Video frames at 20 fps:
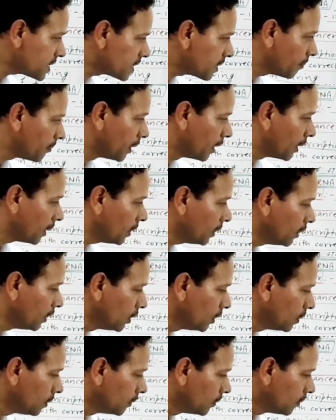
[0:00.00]
similar
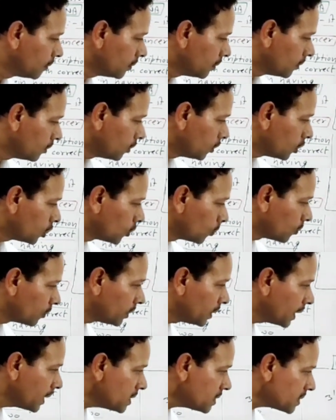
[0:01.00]

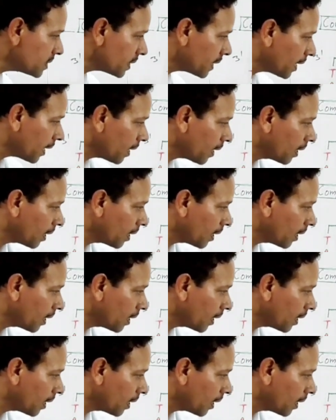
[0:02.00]
to this